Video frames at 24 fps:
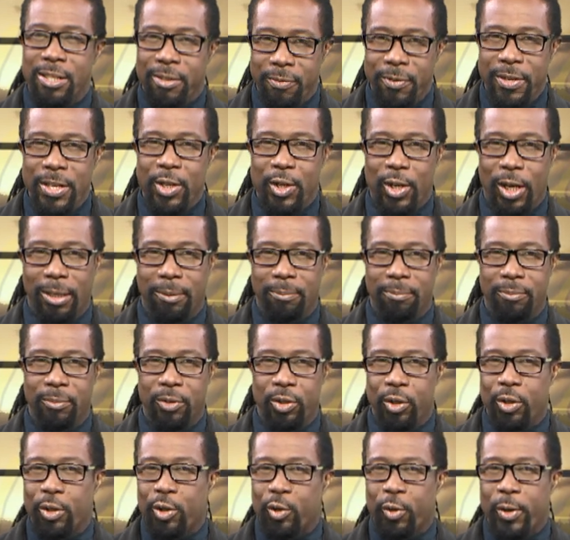feature,
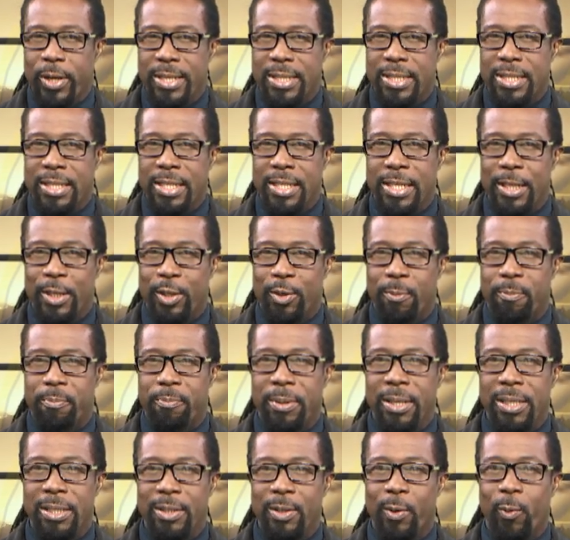nutrients needed to
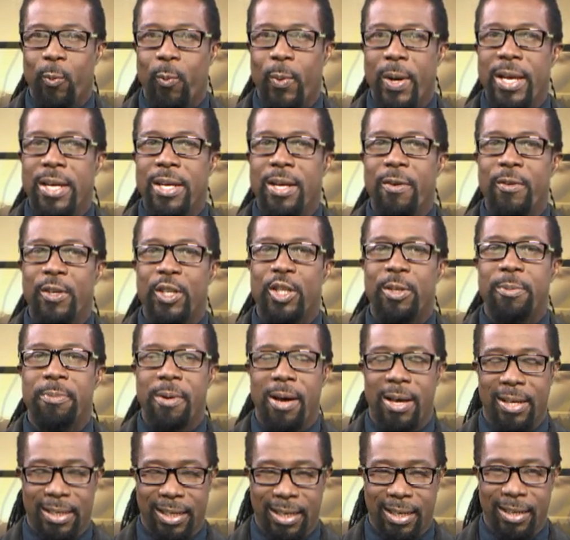build a well-nourished
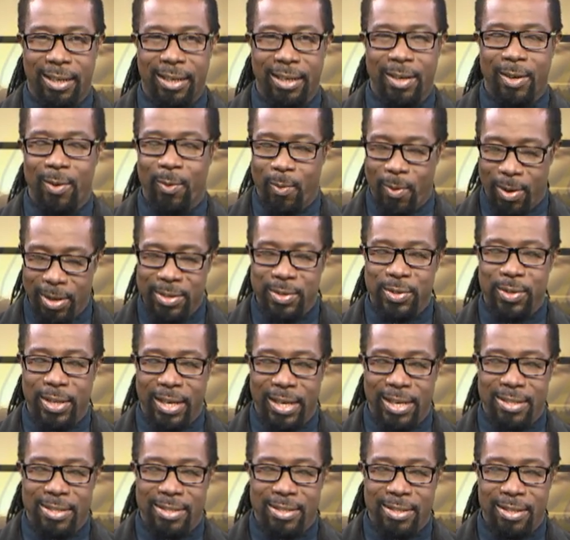body. Watch
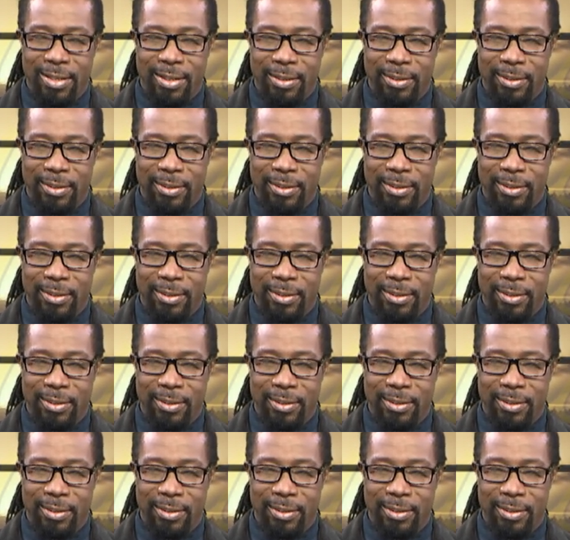this.